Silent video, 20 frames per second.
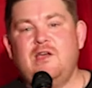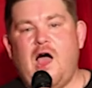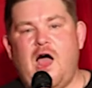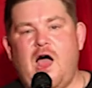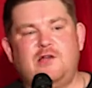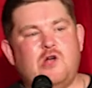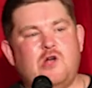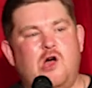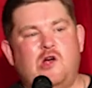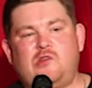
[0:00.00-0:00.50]

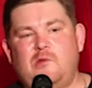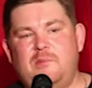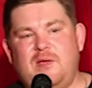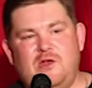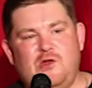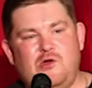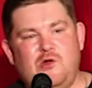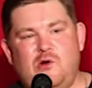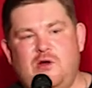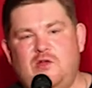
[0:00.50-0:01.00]
I talked him
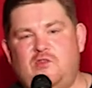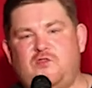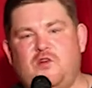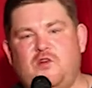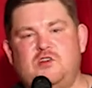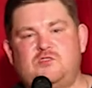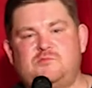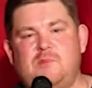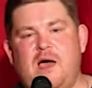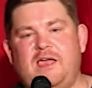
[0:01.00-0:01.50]
into doing his
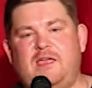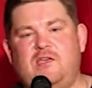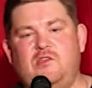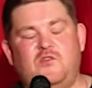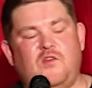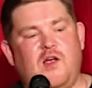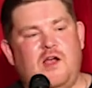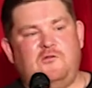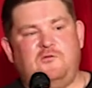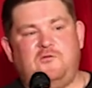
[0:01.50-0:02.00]
first mic. He's
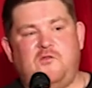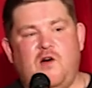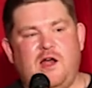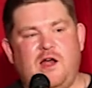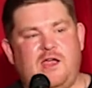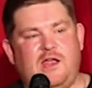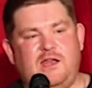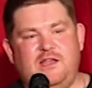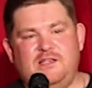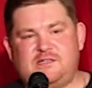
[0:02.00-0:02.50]
very funny,
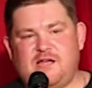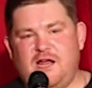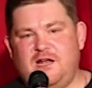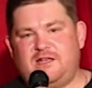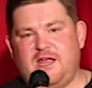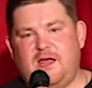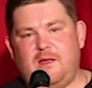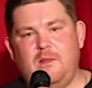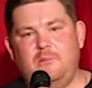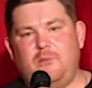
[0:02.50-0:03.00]
and he's kind of
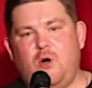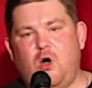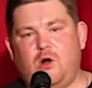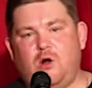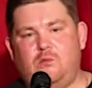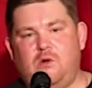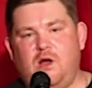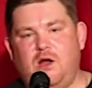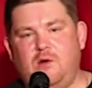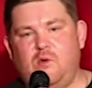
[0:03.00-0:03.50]
taking the ball
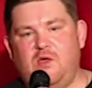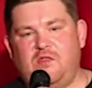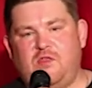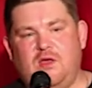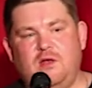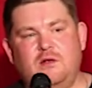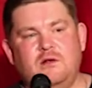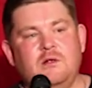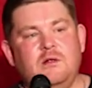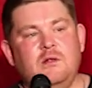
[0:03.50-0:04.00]
and run with
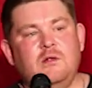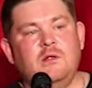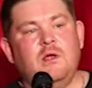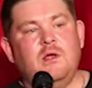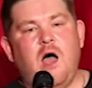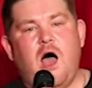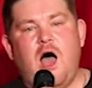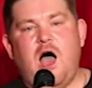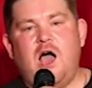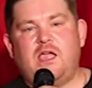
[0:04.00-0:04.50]
it.
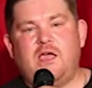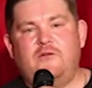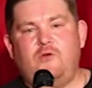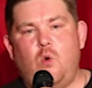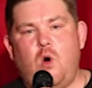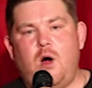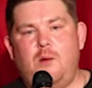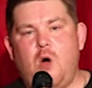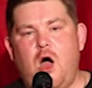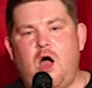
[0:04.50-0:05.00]
Give a
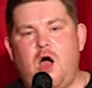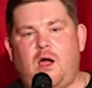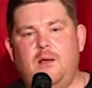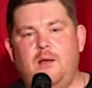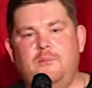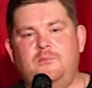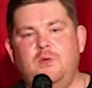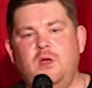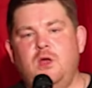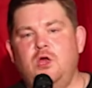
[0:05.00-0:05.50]
warm
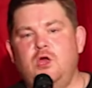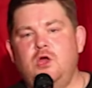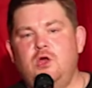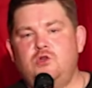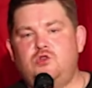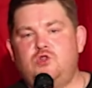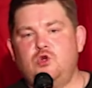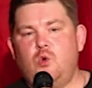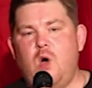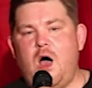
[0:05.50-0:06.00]
welcome
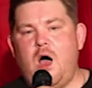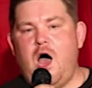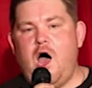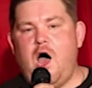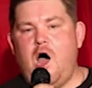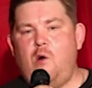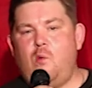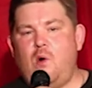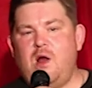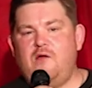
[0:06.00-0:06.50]
to
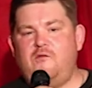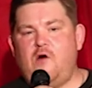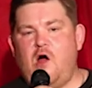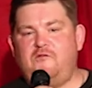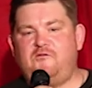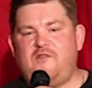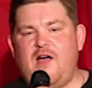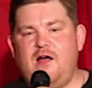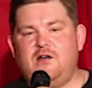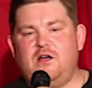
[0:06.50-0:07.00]
one of our
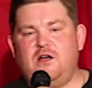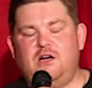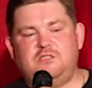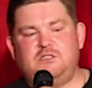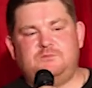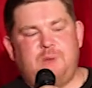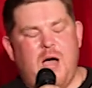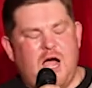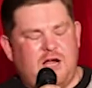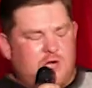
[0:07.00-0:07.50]
founders,
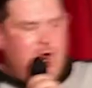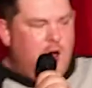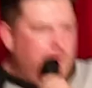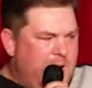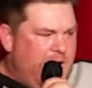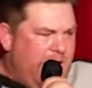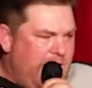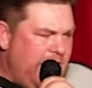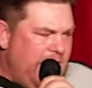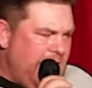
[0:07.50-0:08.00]
Buck
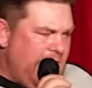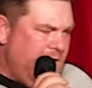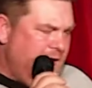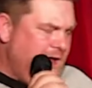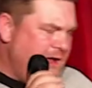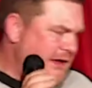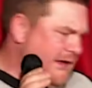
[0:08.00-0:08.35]
Newman!